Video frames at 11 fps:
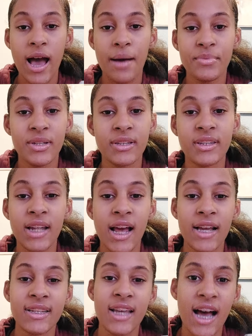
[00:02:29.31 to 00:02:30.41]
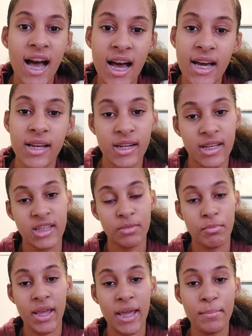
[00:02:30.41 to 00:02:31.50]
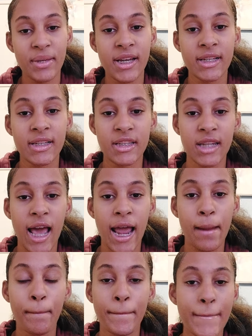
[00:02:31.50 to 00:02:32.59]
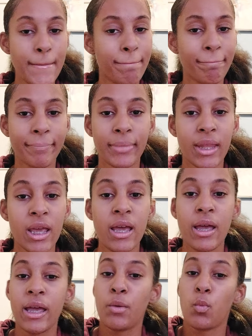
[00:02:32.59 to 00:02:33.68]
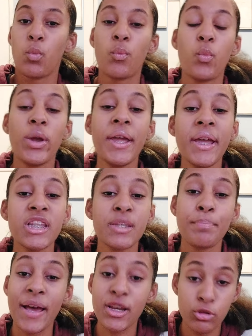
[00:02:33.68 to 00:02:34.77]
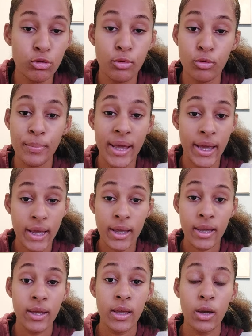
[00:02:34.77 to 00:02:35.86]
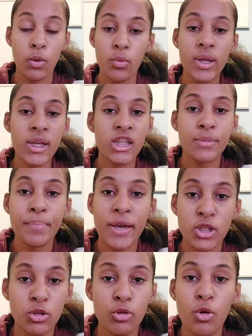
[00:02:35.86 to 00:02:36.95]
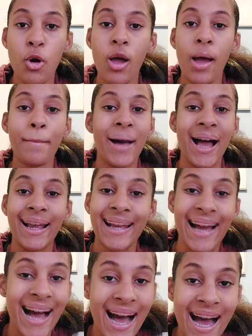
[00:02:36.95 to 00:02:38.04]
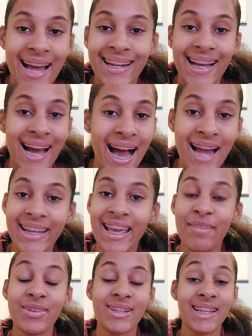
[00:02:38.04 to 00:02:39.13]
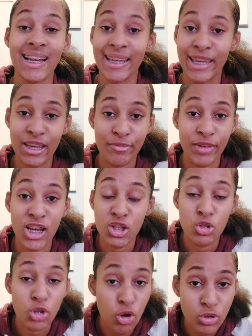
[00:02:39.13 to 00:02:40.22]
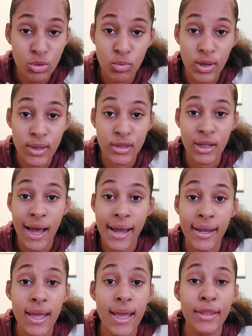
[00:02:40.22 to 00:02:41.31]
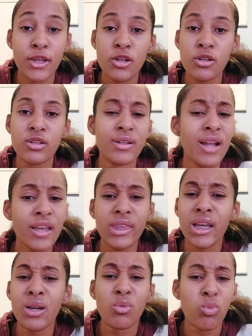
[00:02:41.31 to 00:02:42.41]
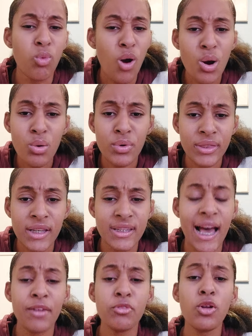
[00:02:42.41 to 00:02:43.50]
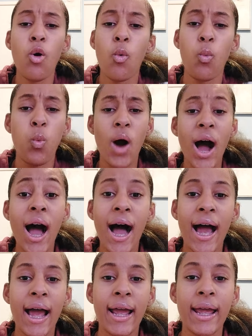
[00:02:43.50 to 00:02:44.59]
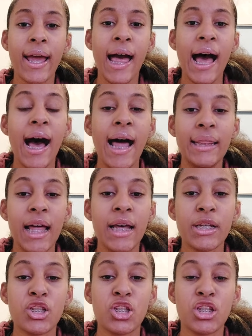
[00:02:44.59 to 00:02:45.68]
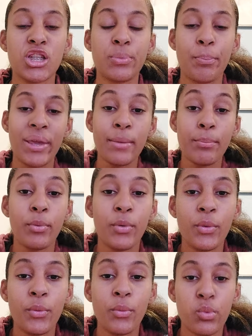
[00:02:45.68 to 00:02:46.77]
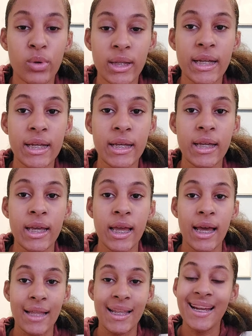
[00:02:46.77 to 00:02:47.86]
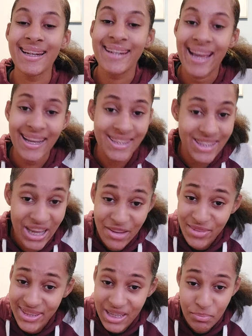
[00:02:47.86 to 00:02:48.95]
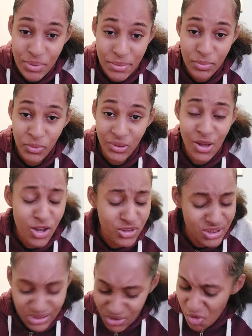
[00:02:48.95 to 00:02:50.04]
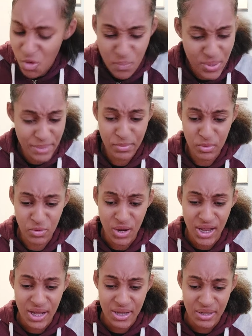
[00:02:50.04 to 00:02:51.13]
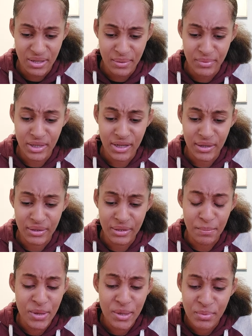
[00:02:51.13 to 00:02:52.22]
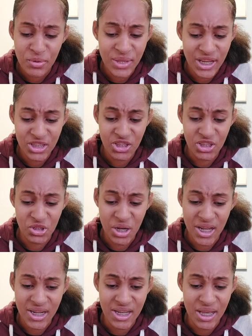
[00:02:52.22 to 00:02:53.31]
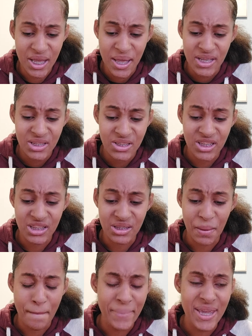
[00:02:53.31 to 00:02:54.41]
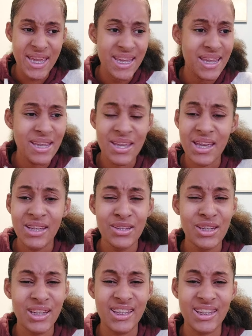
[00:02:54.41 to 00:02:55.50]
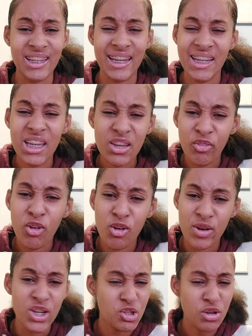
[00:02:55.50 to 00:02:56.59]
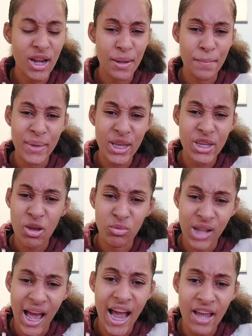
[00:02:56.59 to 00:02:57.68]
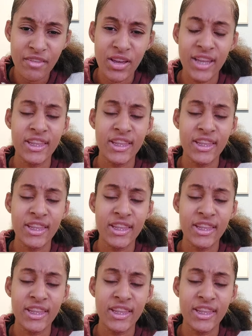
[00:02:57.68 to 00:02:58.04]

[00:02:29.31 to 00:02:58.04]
I'm just like tired of this, man, because it's like we is special, man. We are special by God. God gave us a gift. Us chosen ones, like there's nothing wrong with us. I don't know why a lot of just people really a lot of negativity people, lost soul people, the the people that's just trying to just be just evil and trying to be in your life.